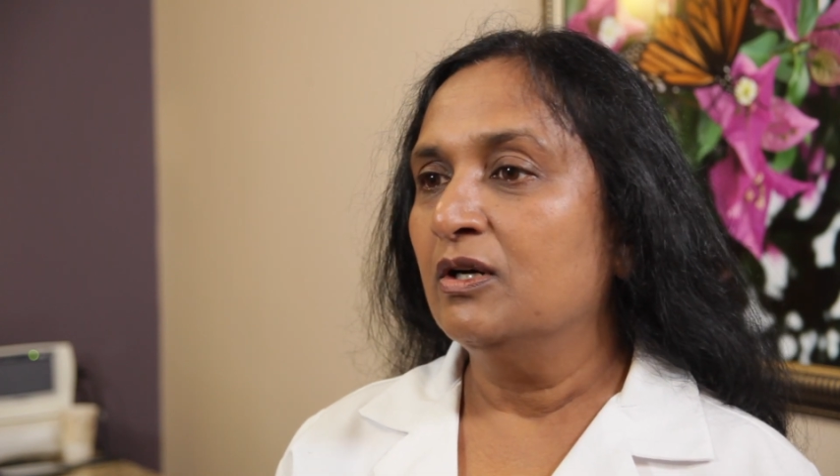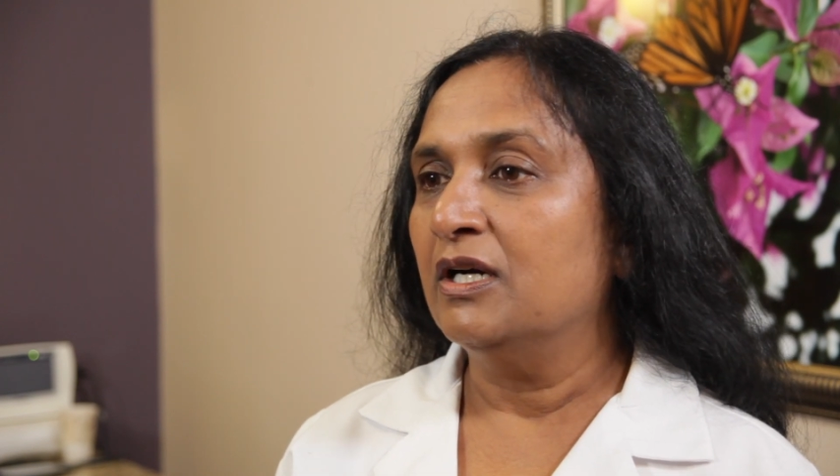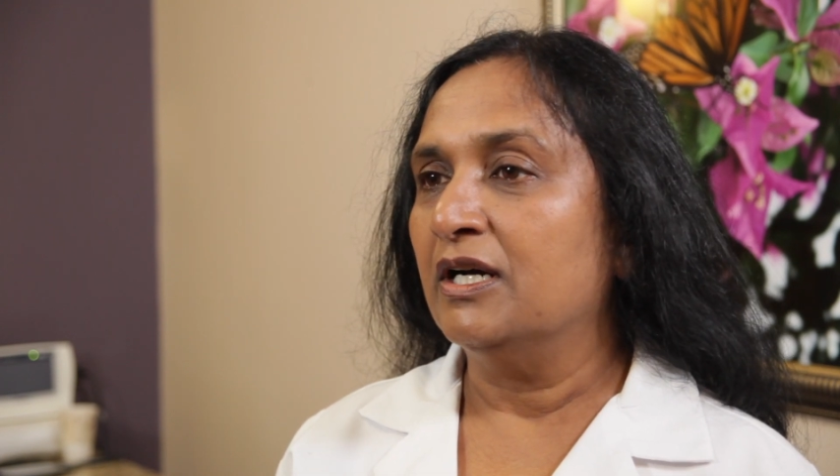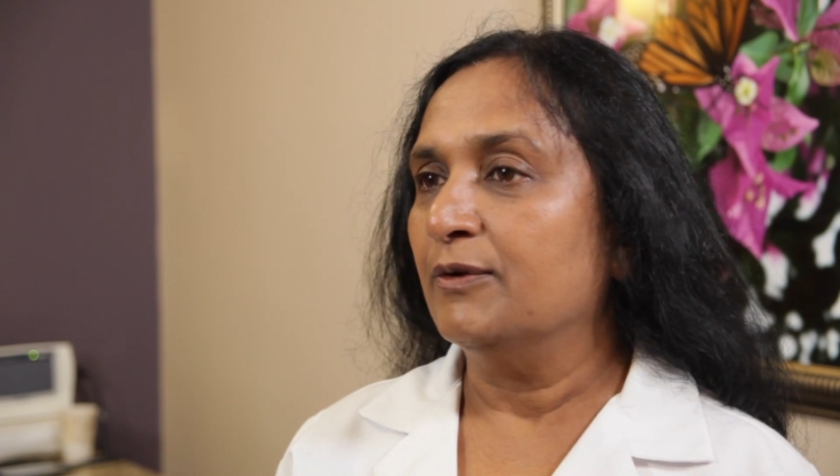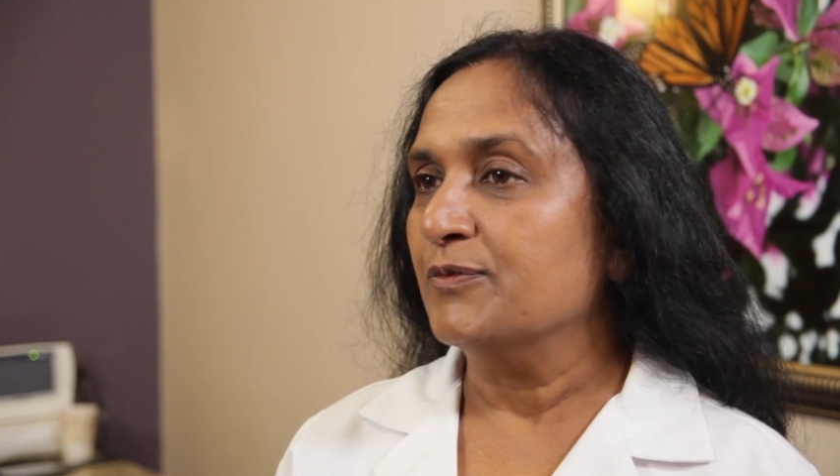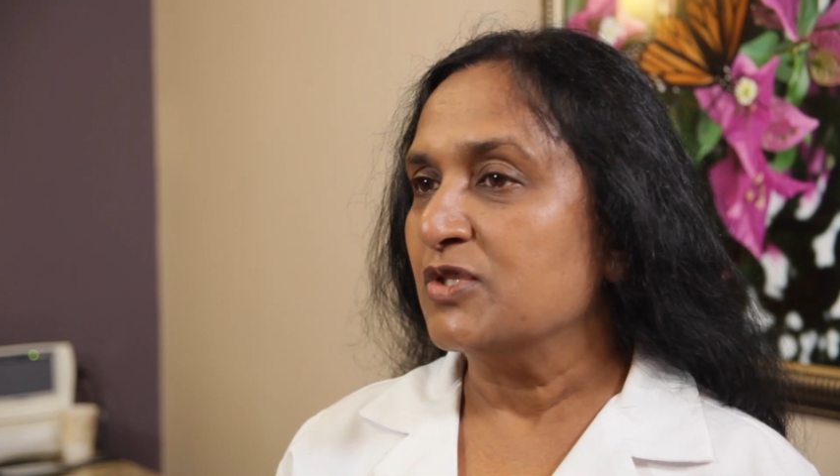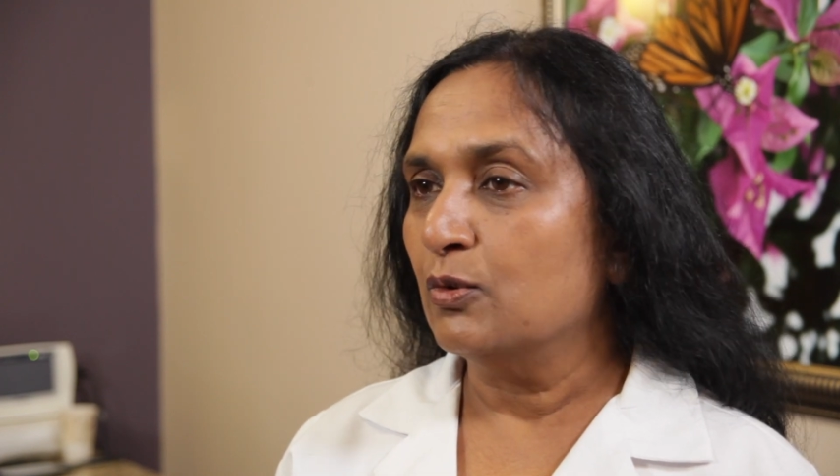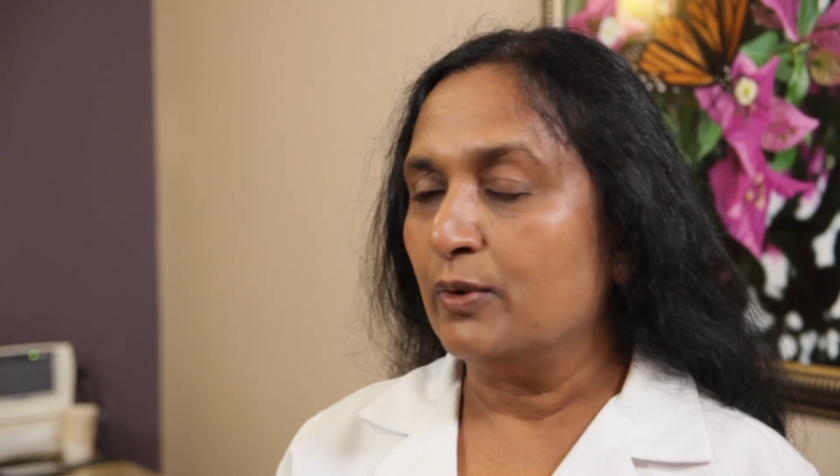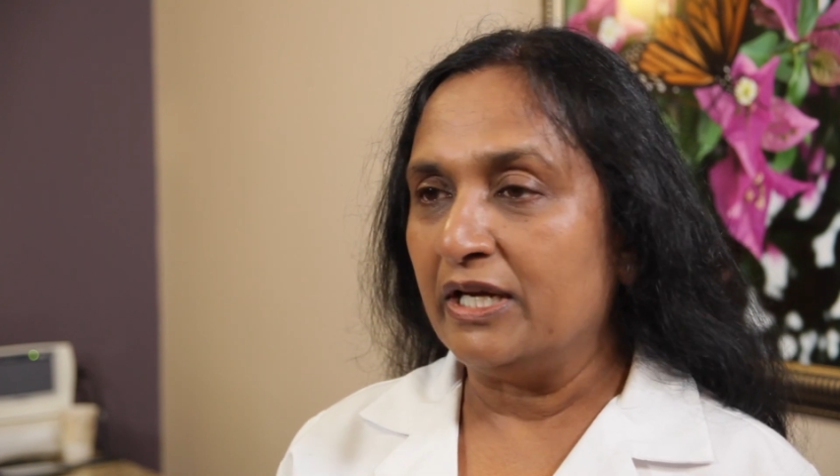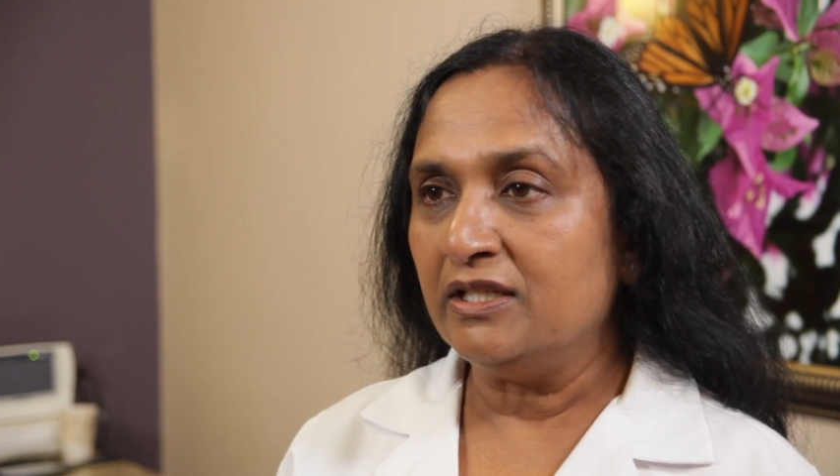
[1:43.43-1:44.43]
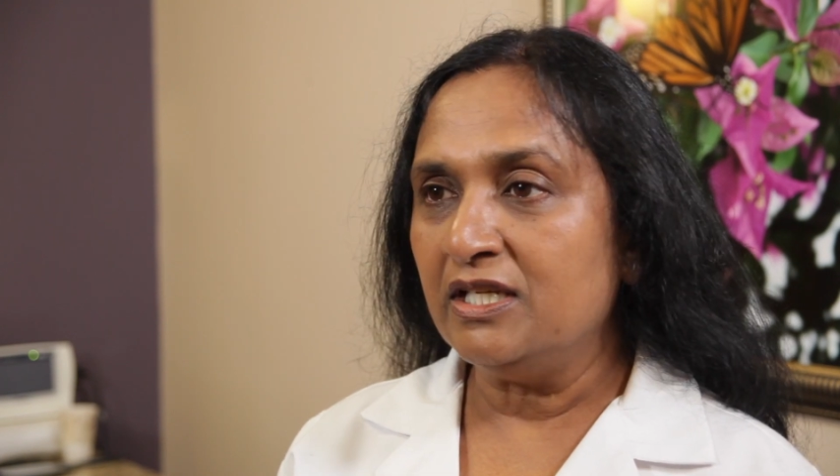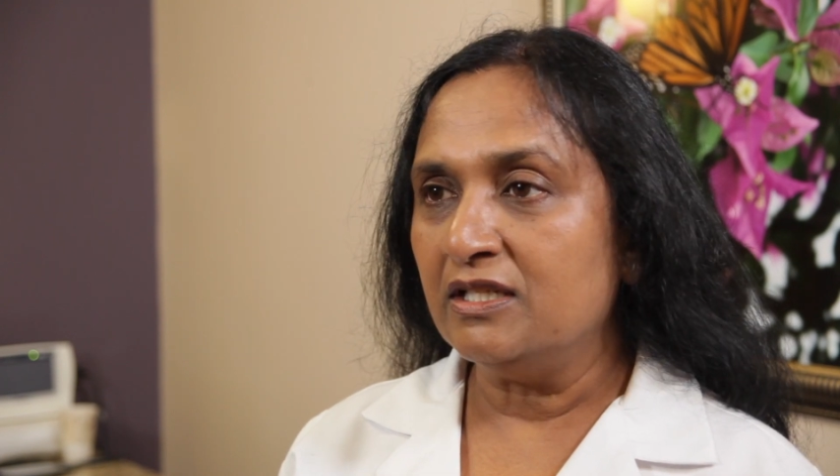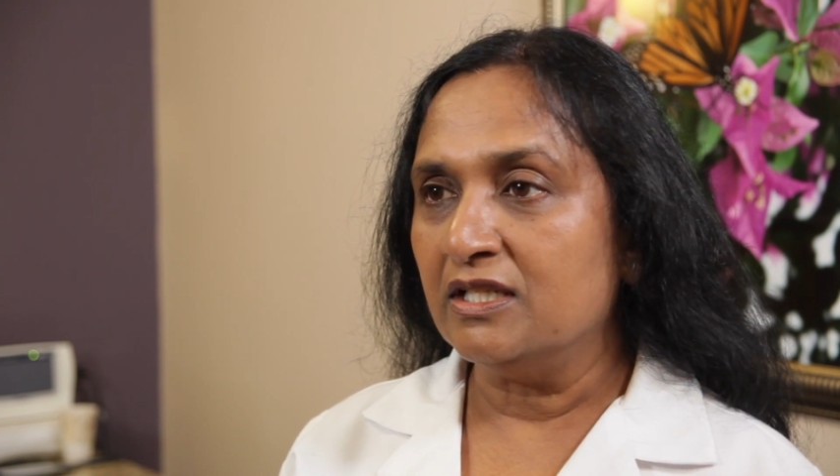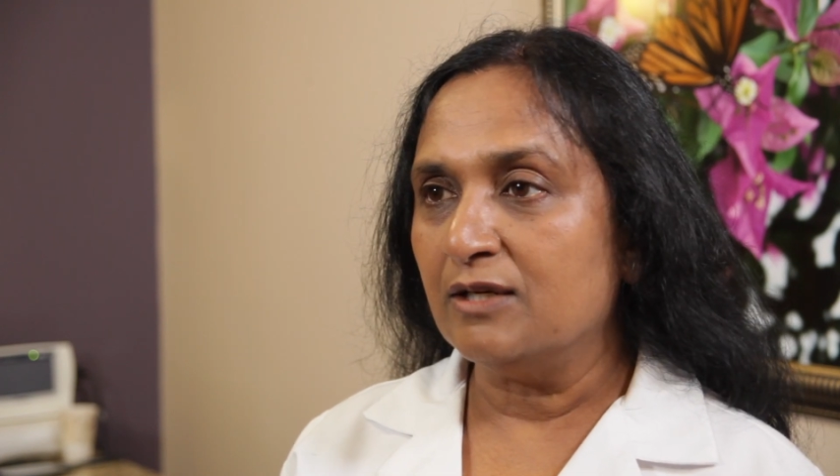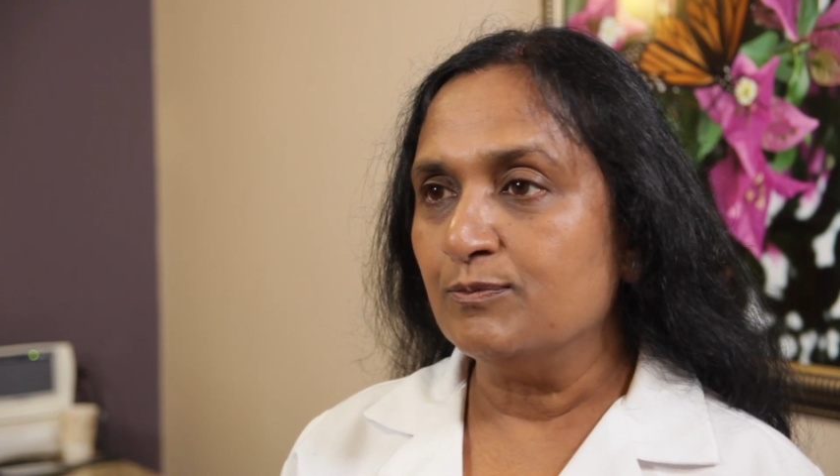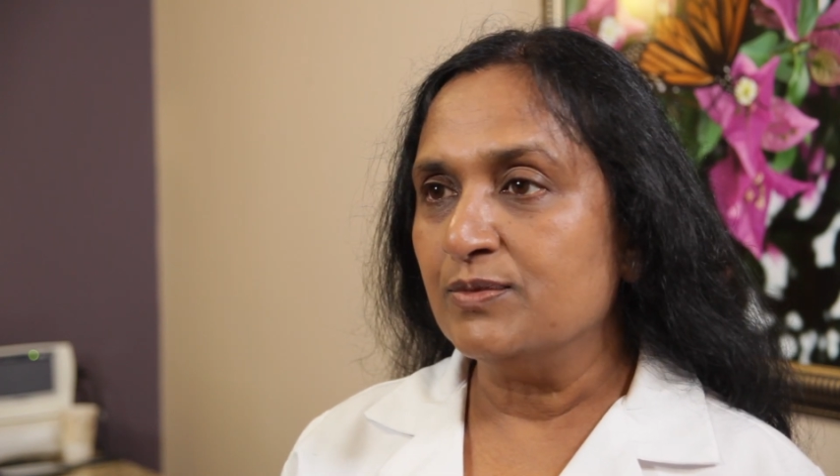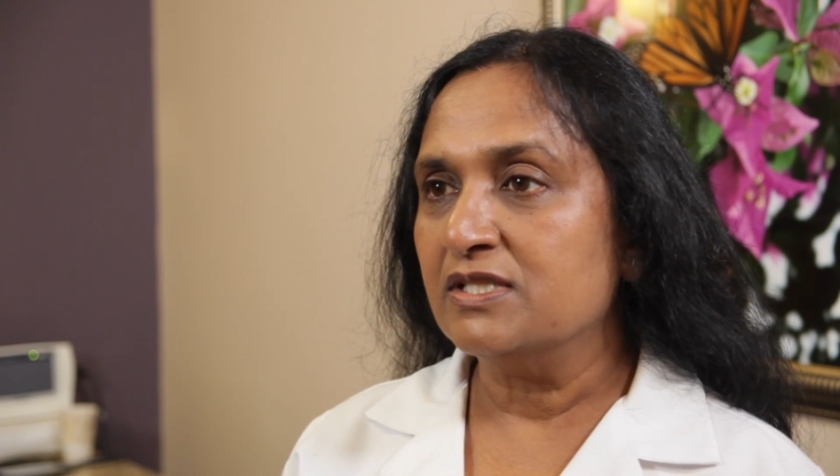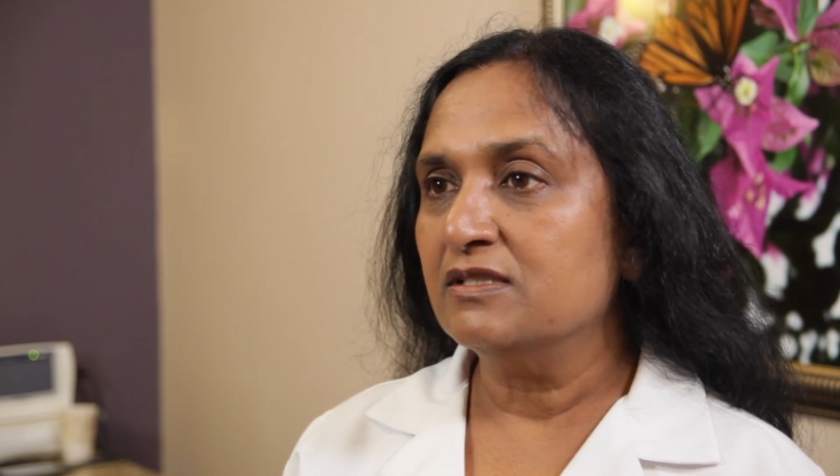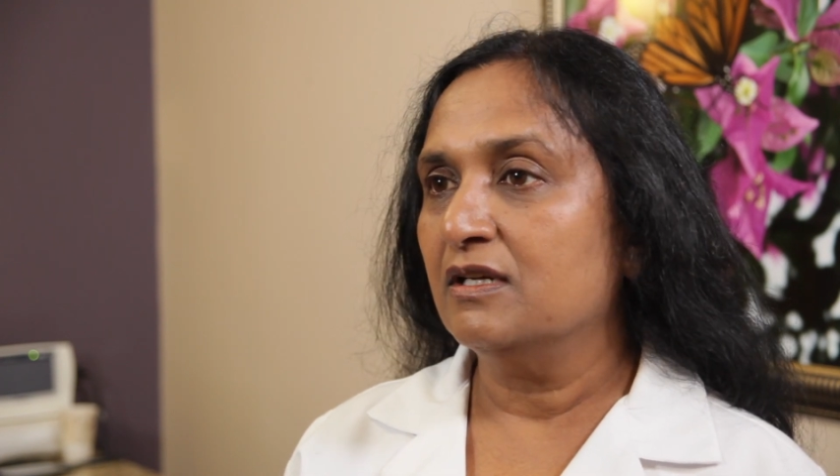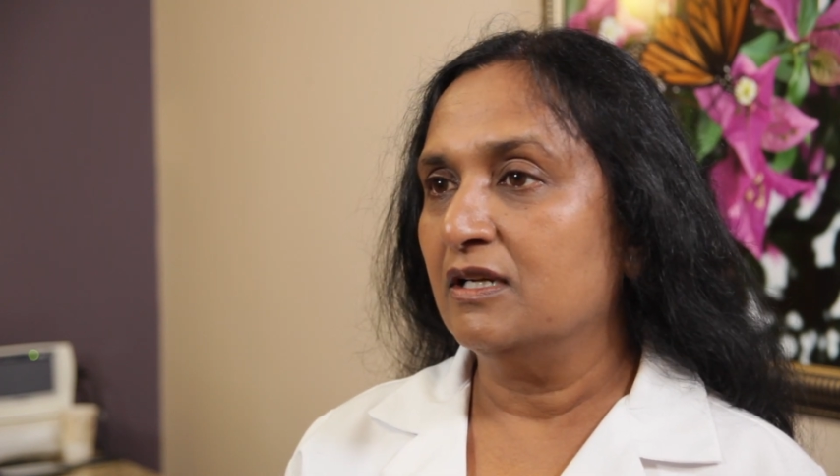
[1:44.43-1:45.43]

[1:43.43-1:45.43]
Um, so any lumps